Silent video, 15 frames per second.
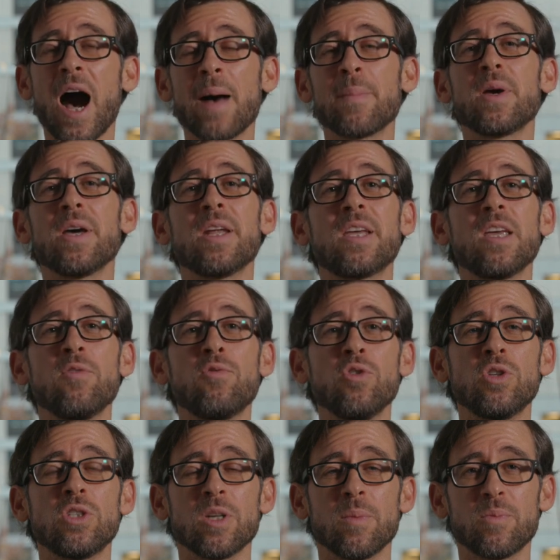I'm gonna give
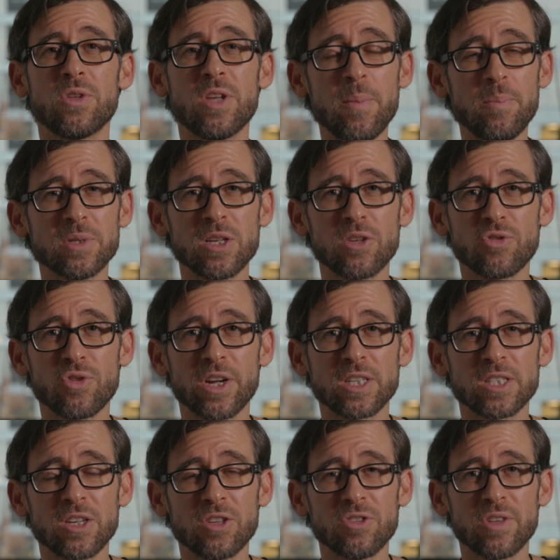you some tips and
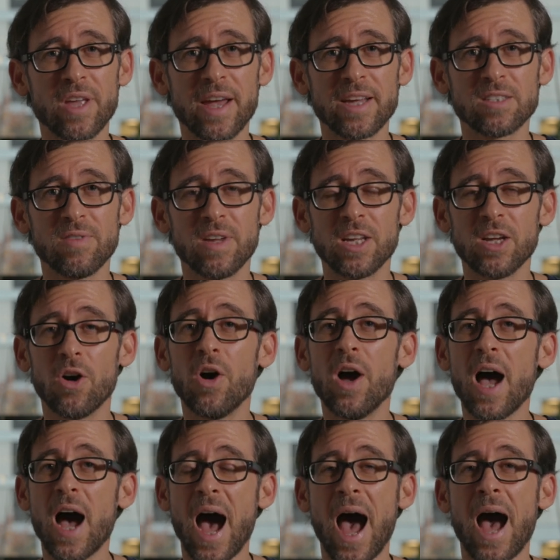tricks in today's video
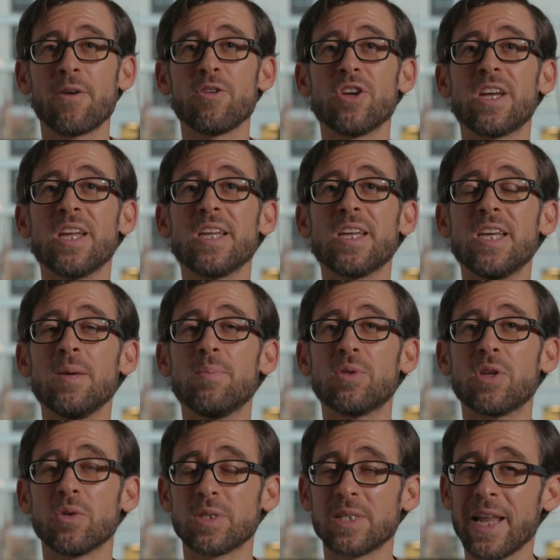how you can keep
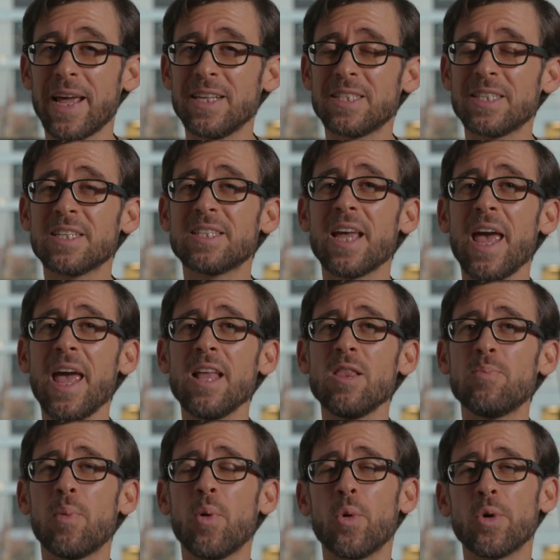those lenses
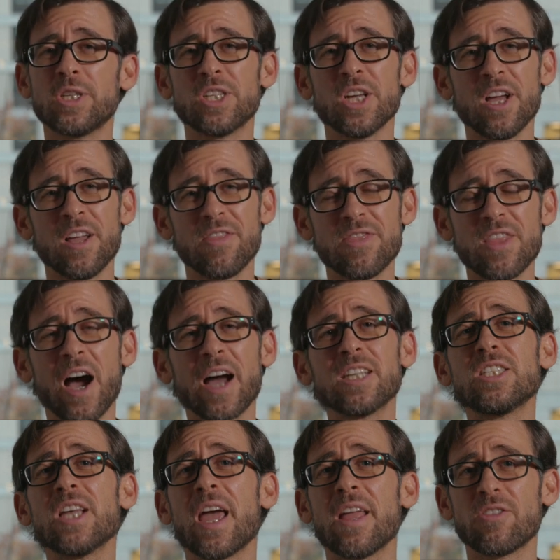and ports
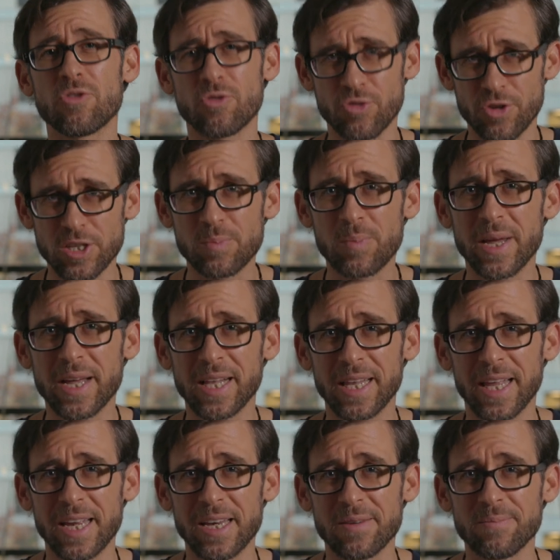nice and crispy
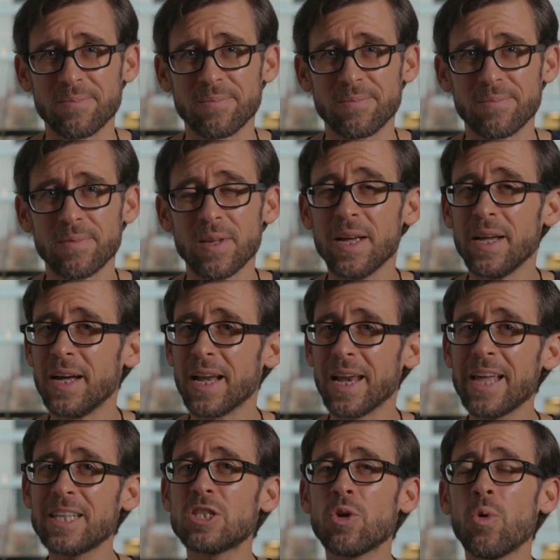clean.
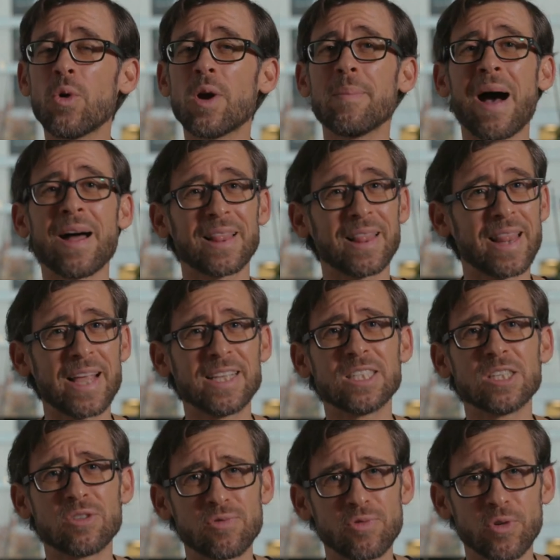Let's talk about
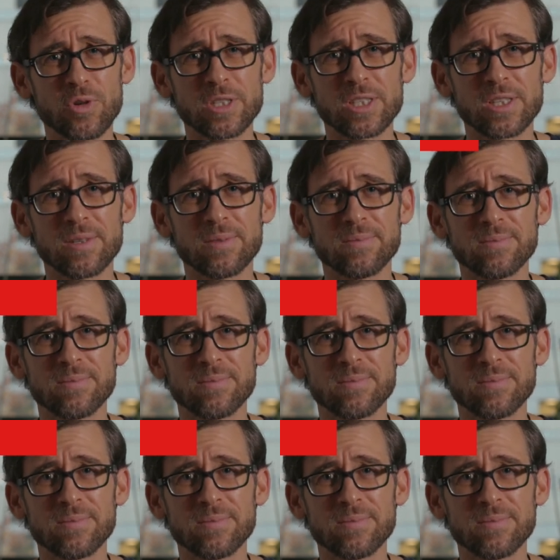lenses first.